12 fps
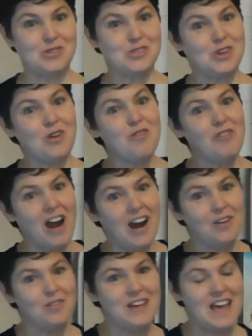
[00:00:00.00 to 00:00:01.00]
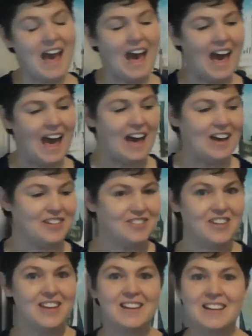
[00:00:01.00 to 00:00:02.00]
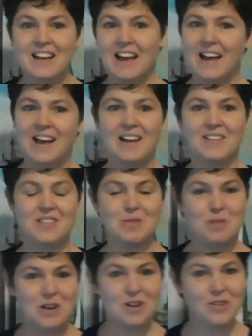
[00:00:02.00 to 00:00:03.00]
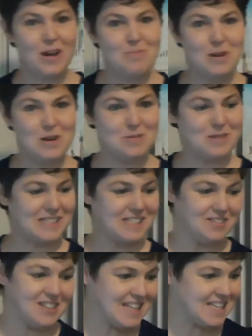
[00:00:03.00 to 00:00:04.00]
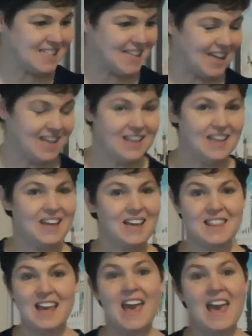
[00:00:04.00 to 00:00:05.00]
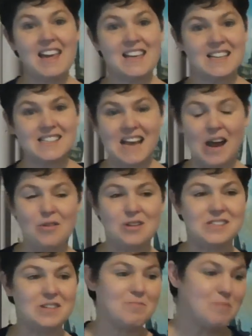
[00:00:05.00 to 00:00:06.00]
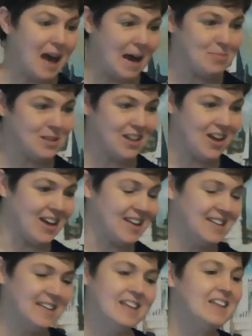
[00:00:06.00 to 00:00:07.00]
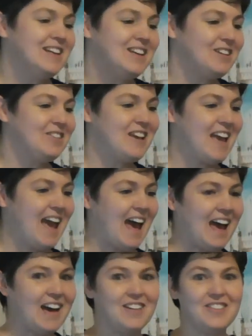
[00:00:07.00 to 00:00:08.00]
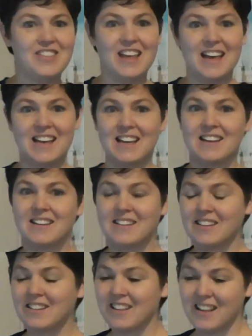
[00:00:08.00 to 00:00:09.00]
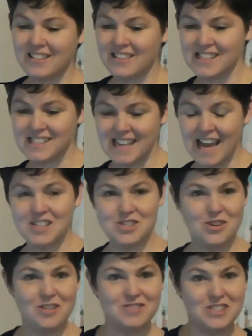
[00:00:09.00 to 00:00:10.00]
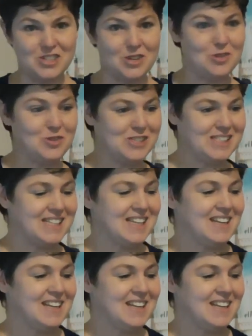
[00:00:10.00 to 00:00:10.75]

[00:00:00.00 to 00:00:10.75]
So far we have the Great Pyramids of Giza, the Hanging Towers of Babylon. We have the statue of Zeus.